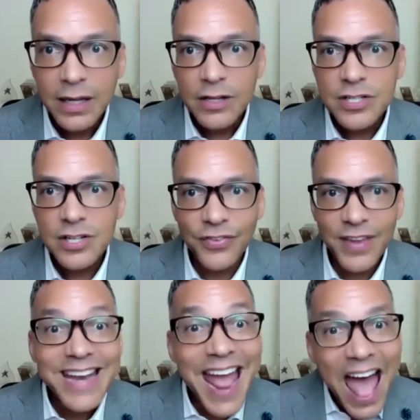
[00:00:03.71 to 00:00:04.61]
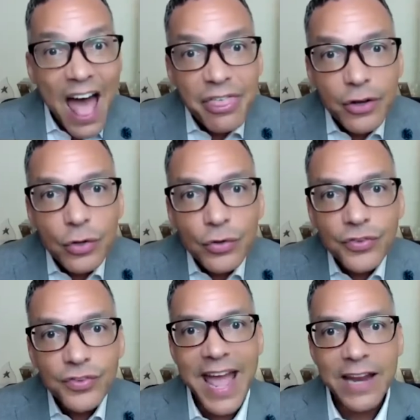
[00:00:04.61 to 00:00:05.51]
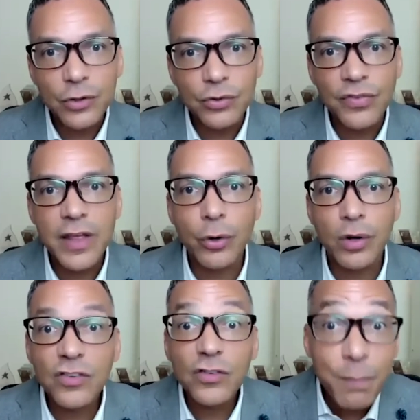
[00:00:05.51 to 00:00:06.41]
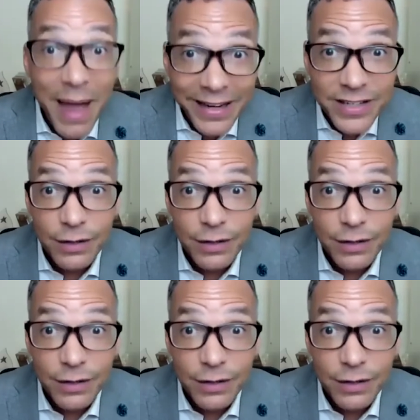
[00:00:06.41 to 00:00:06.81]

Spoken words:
to set ethical standards that are expected